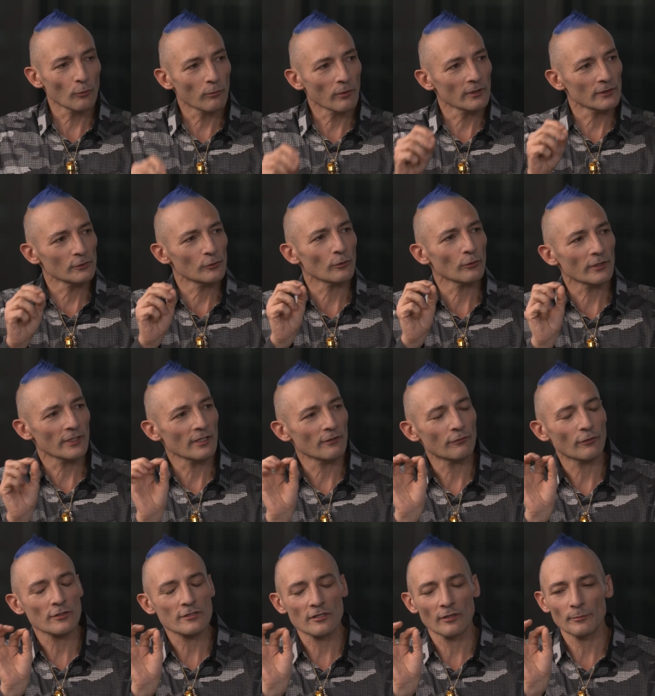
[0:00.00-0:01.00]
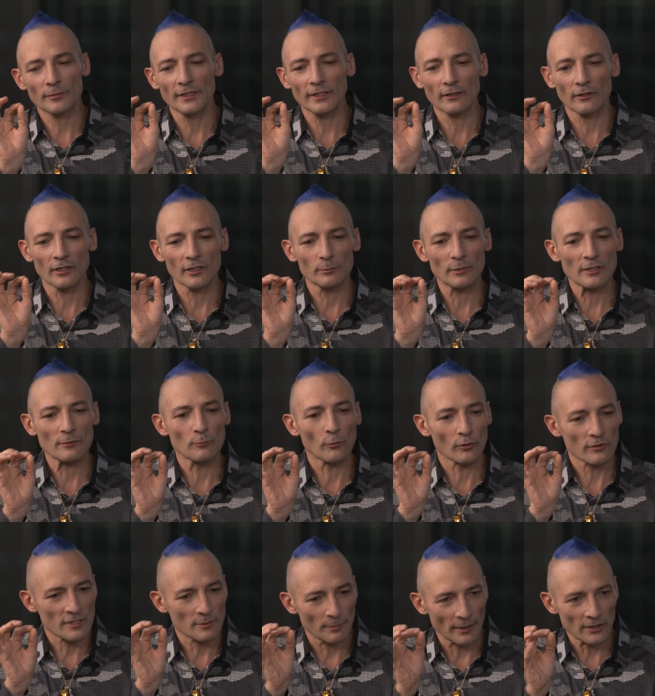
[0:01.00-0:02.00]
you're looking for something a little bit
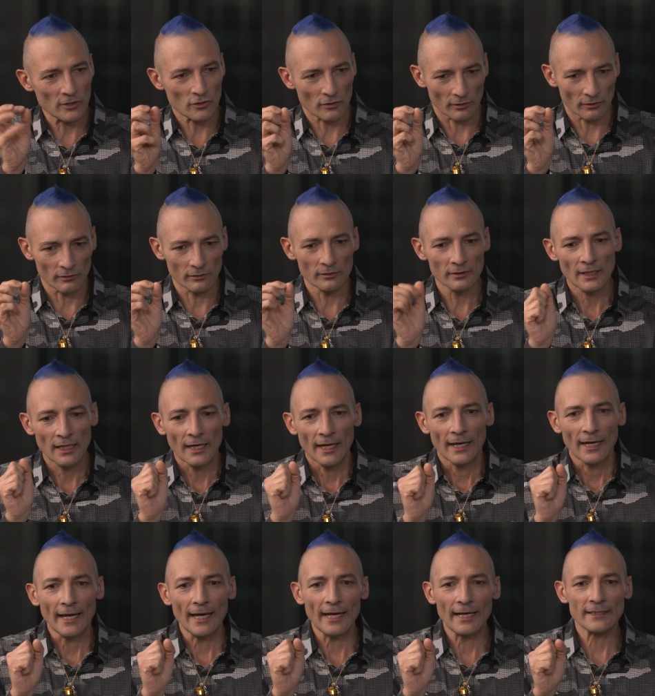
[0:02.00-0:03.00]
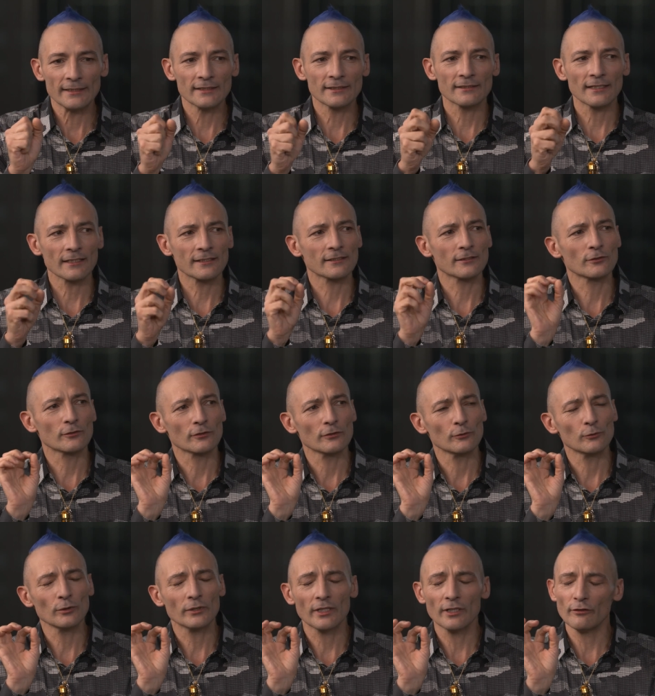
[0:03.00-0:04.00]
more special, and it's like
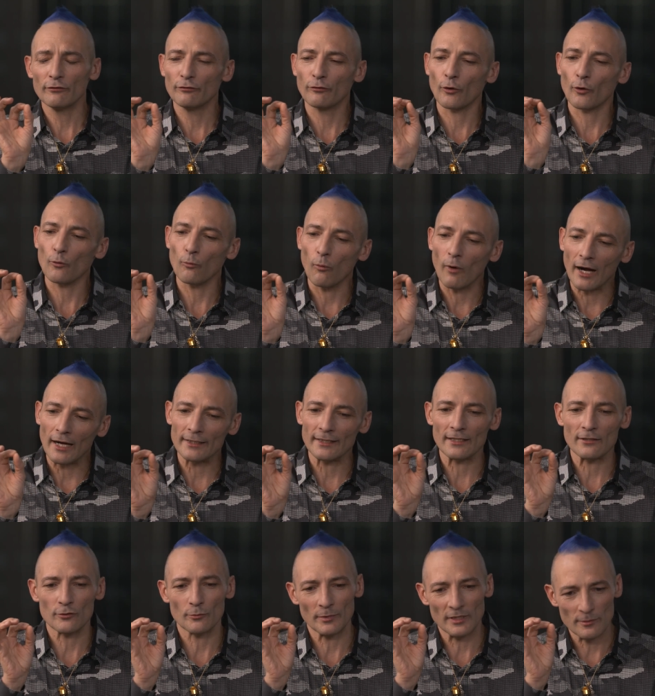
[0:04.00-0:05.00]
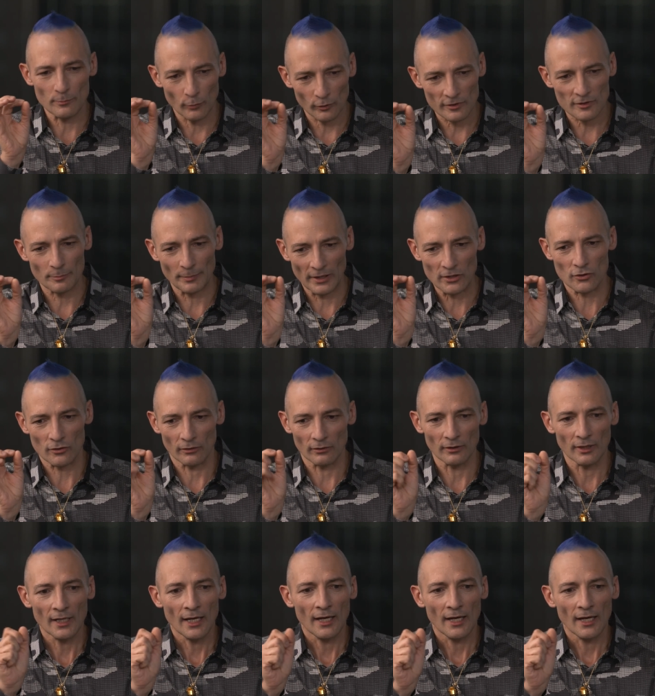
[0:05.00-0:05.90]
looking for a wine that's a bit more special,